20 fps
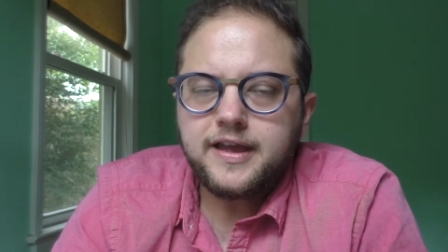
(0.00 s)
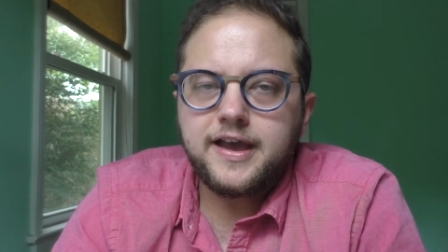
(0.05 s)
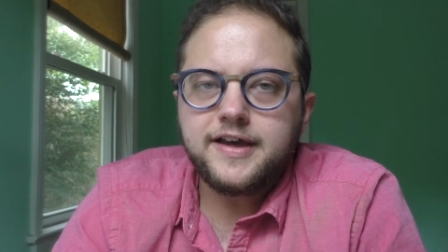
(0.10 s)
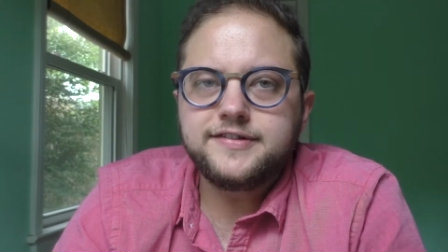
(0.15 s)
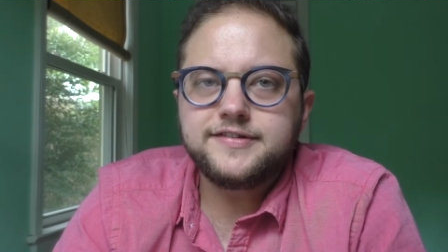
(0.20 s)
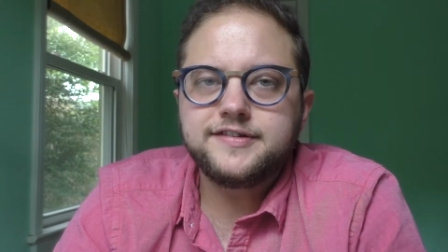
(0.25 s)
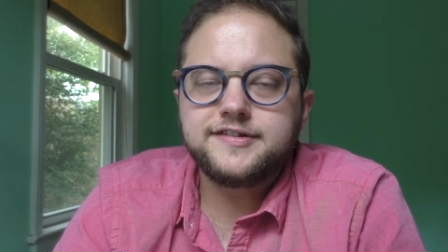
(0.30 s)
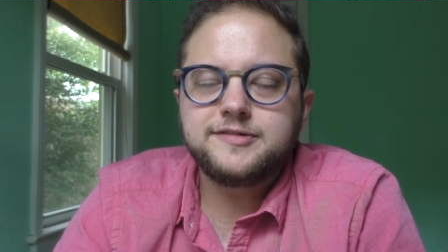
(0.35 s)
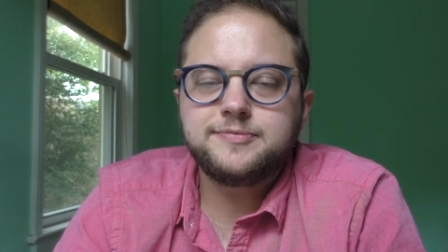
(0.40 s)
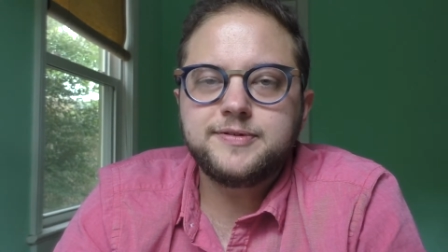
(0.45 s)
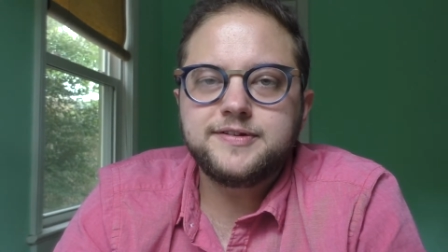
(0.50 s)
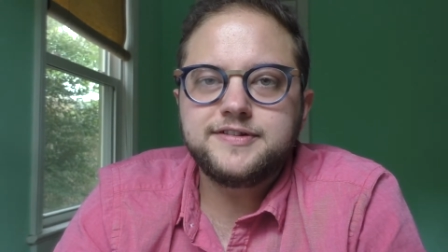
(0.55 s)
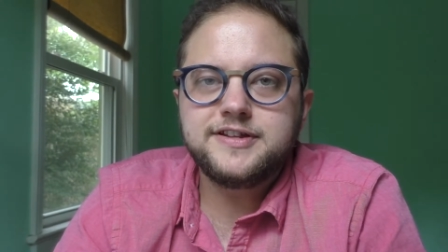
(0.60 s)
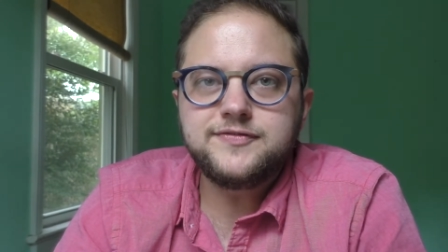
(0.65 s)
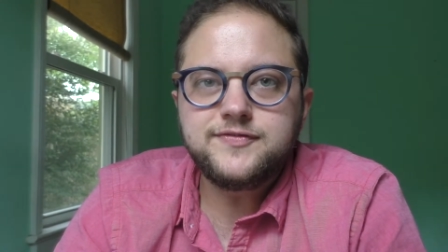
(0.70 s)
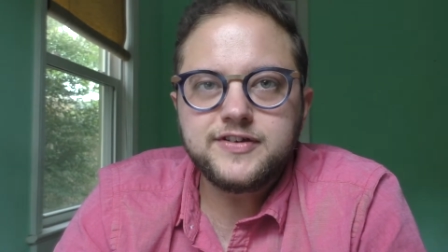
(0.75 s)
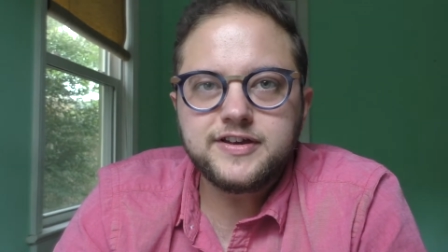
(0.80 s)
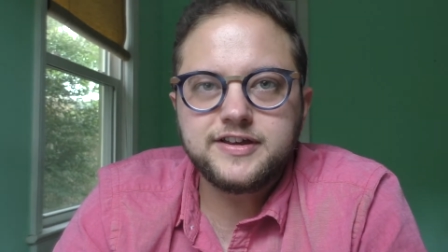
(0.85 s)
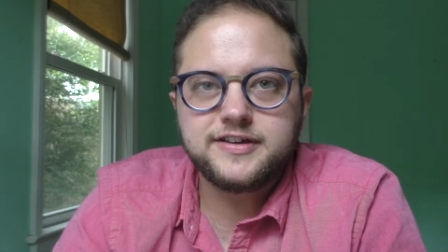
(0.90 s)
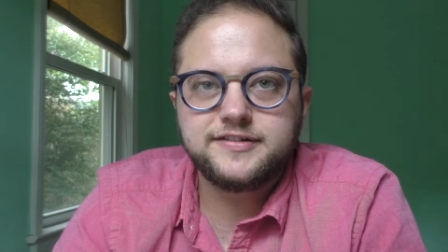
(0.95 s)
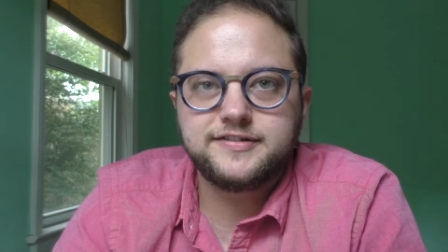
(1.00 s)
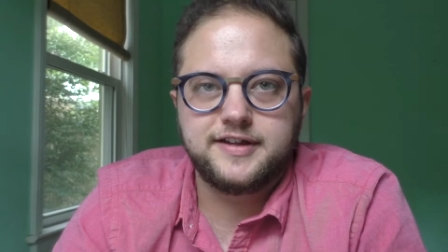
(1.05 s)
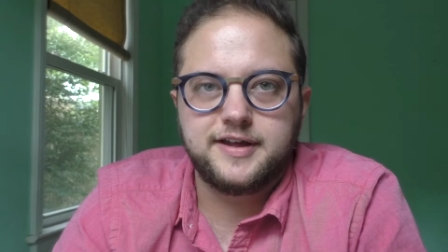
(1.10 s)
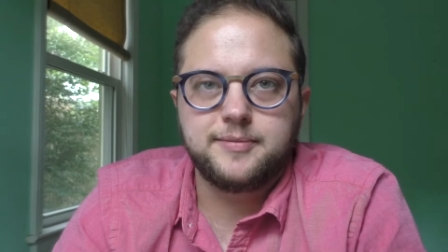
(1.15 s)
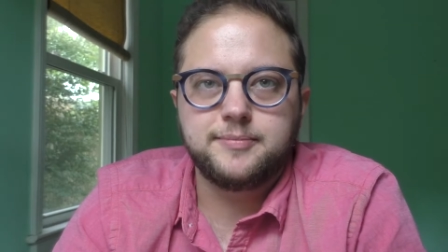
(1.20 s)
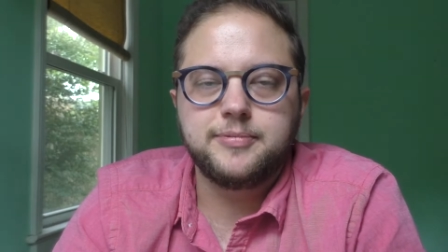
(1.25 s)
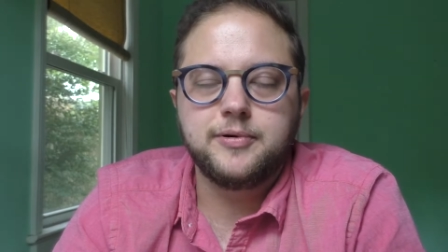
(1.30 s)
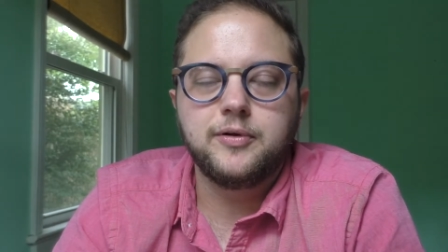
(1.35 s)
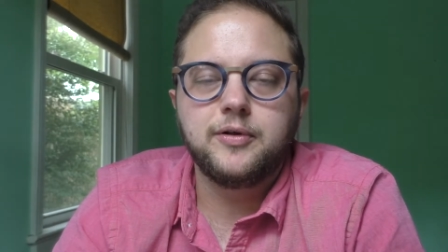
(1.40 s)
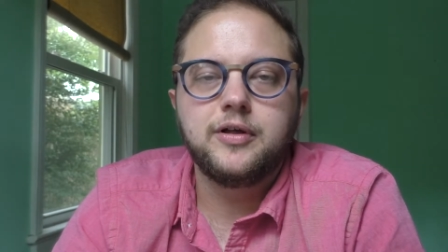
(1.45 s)
as a specific
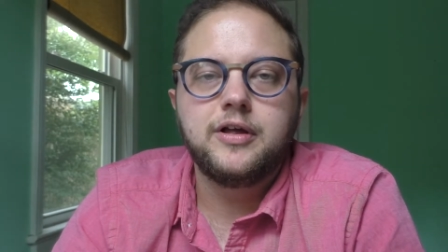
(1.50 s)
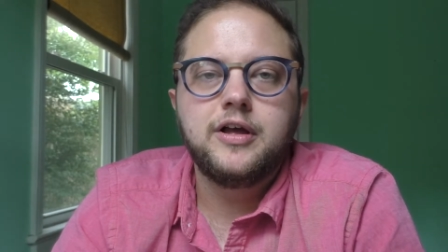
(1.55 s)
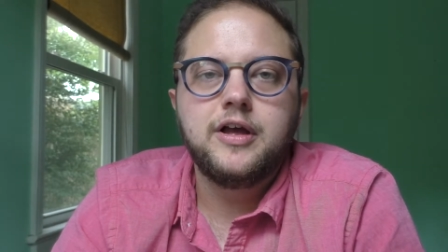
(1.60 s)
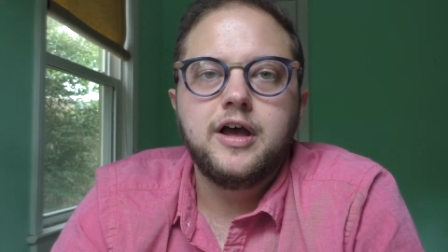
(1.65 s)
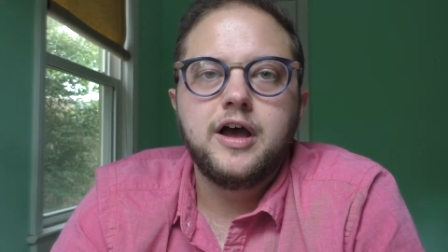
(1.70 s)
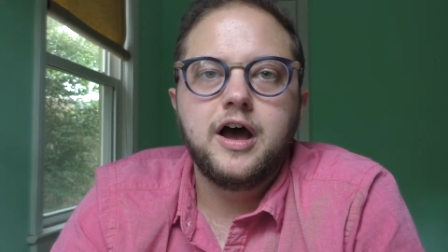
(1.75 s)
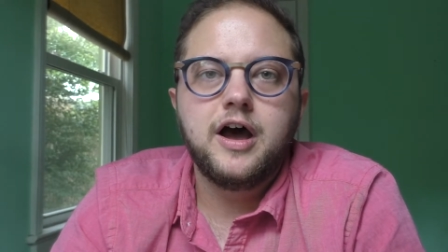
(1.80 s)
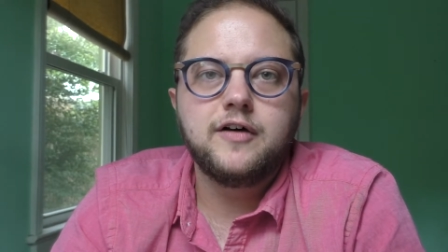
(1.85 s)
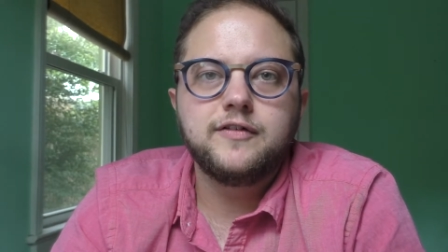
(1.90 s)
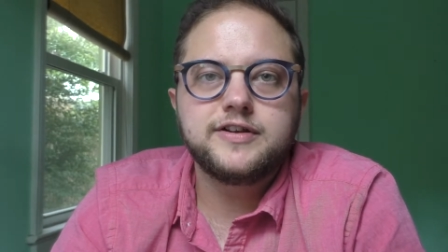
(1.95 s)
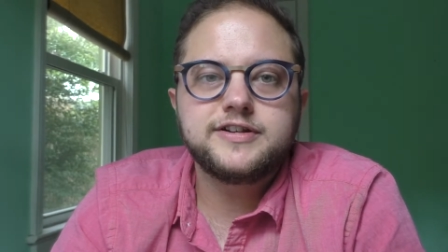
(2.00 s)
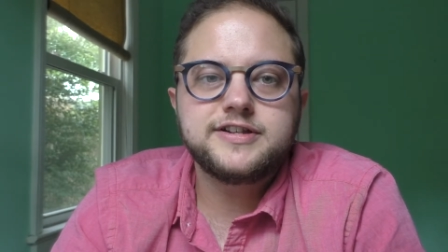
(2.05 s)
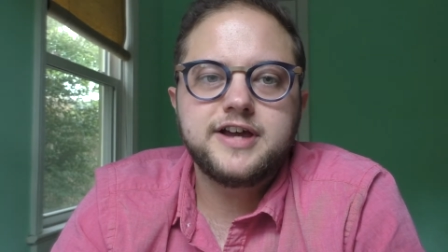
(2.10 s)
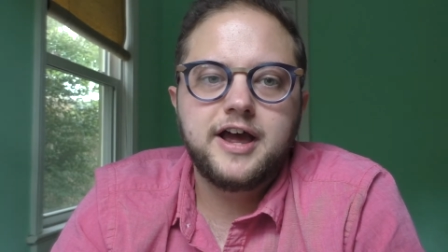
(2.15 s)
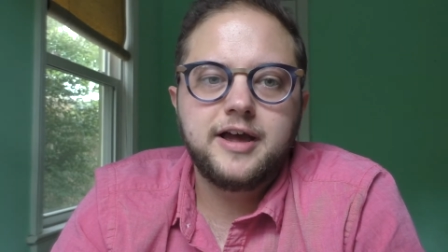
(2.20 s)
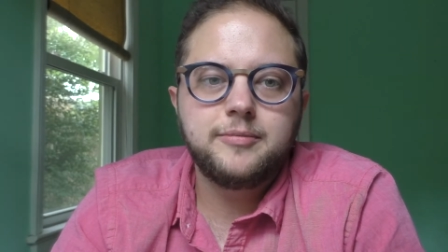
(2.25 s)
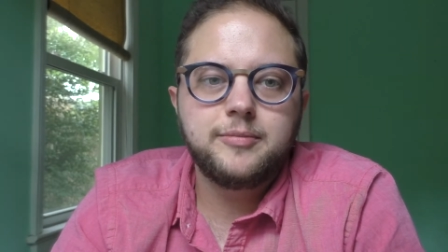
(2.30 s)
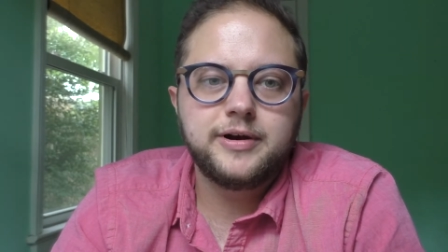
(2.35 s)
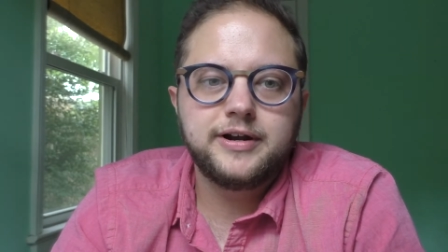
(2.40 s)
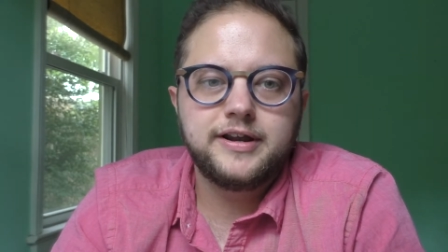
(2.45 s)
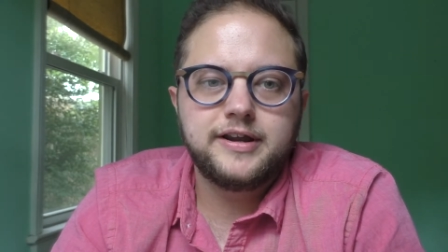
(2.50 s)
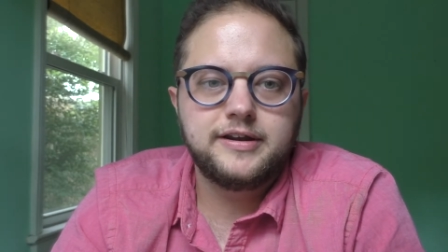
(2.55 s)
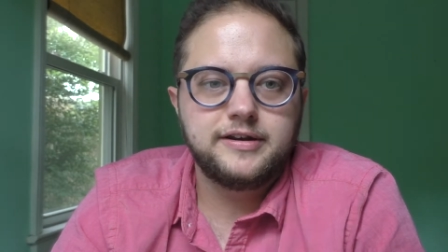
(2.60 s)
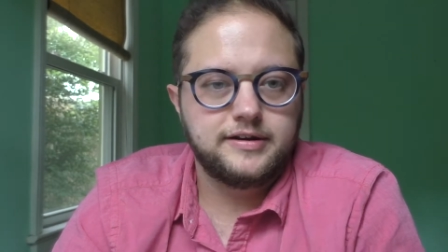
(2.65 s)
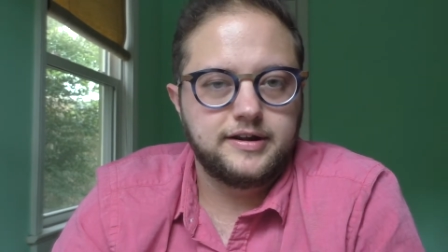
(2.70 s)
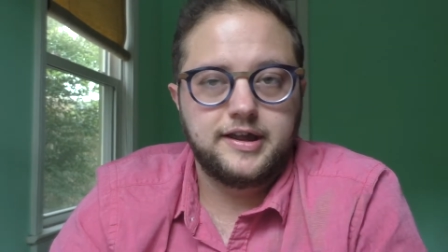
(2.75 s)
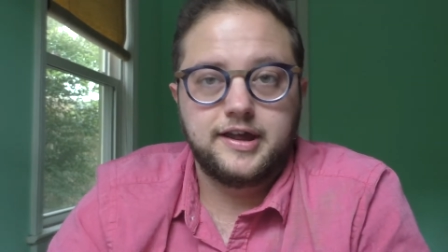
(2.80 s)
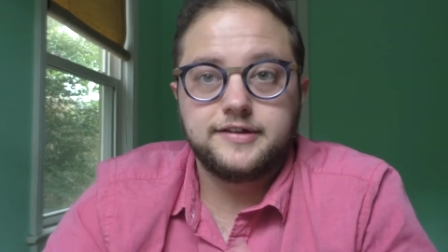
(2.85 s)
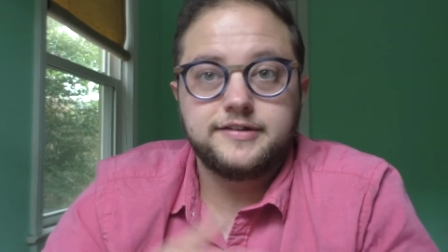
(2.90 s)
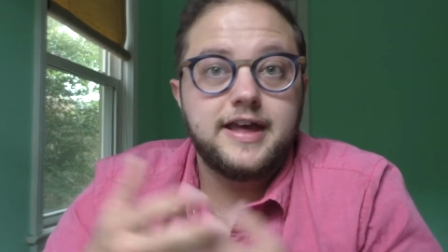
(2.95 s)
example of a time when
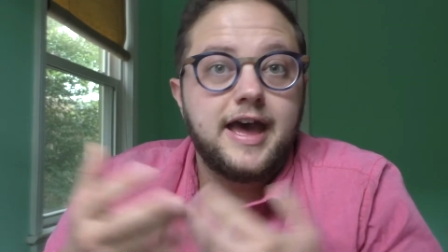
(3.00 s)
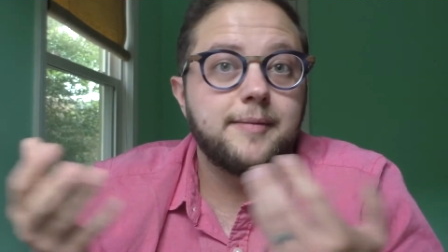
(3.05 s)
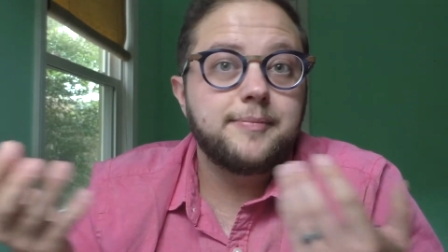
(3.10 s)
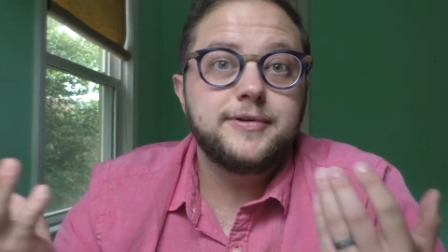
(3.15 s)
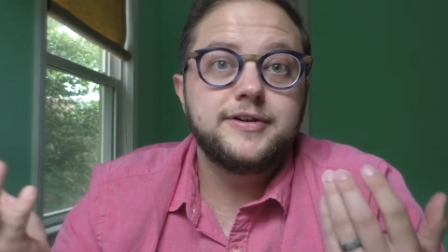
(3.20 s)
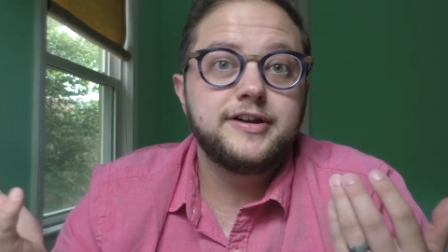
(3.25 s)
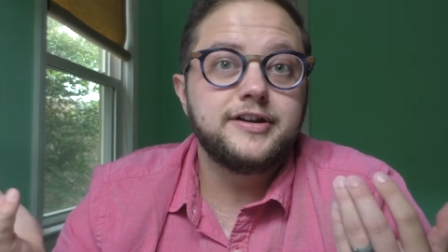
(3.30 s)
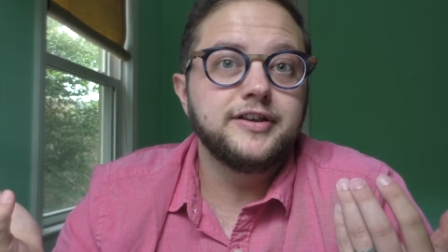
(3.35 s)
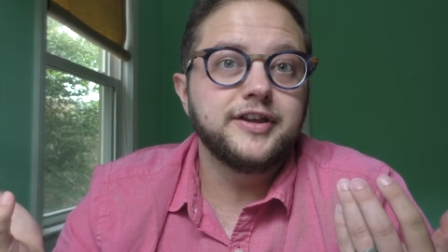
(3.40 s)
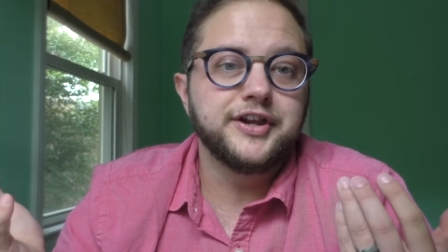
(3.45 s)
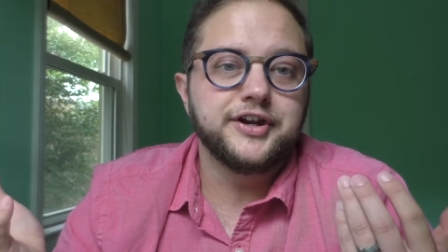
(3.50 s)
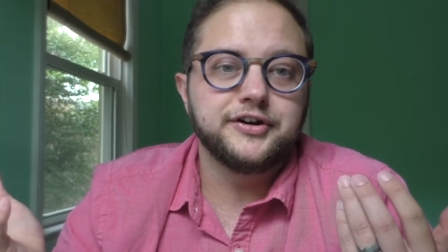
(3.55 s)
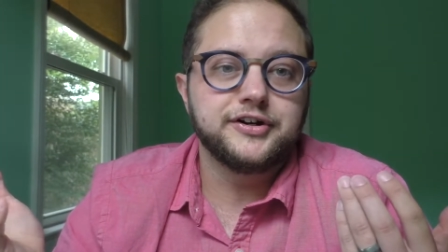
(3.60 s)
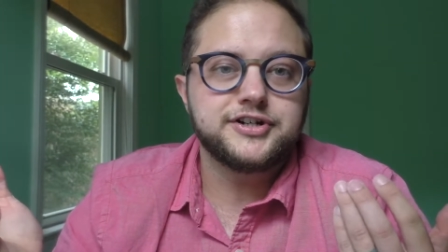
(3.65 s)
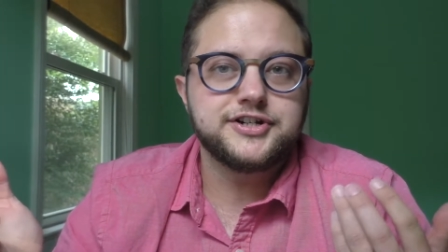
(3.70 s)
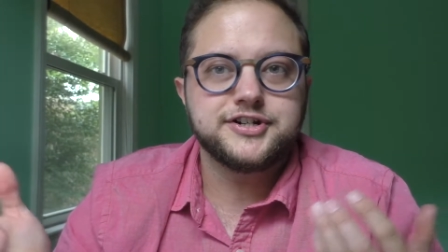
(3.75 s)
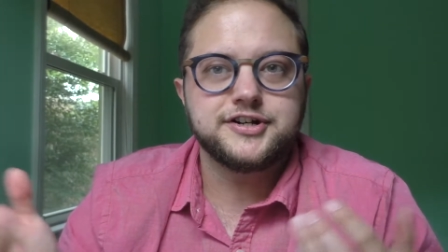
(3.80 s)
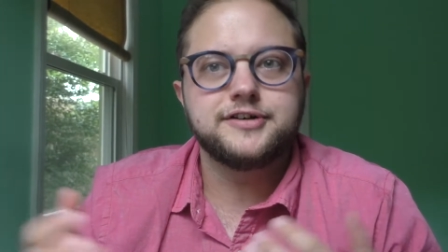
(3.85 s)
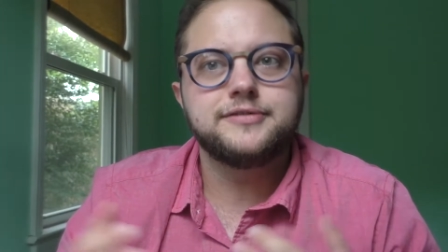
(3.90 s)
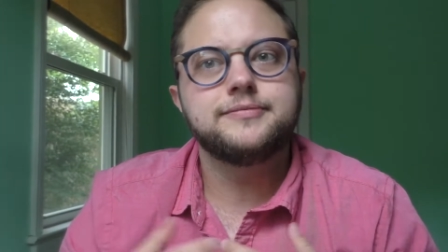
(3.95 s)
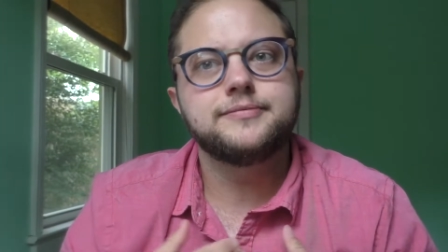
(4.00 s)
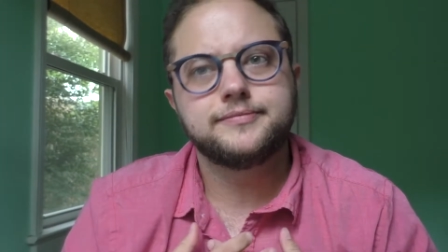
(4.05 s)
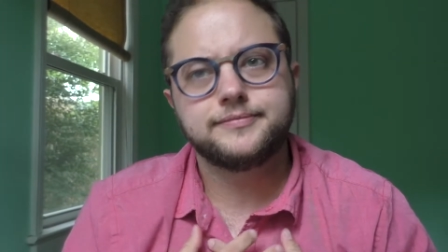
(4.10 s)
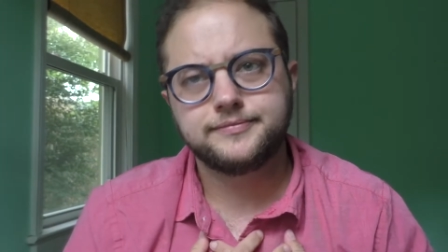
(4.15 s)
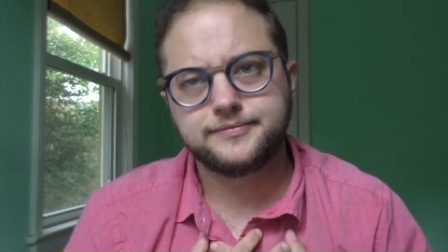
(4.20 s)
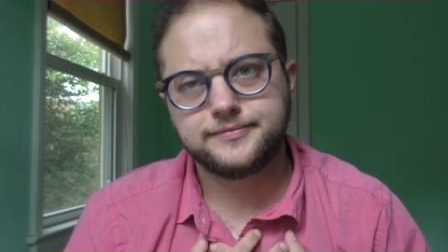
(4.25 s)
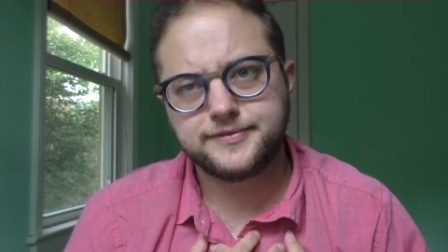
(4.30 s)
it has happened in literature,